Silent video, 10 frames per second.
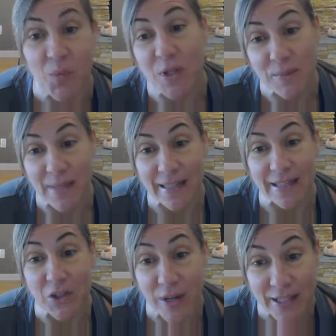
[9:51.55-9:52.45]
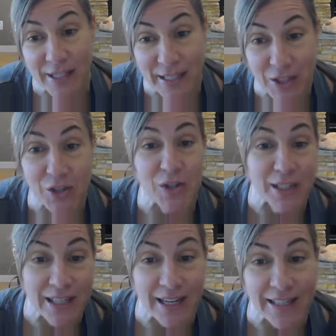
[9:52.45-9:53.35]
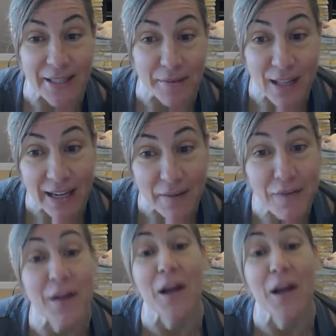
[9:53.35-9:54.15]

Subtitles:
which means translates to the science of life,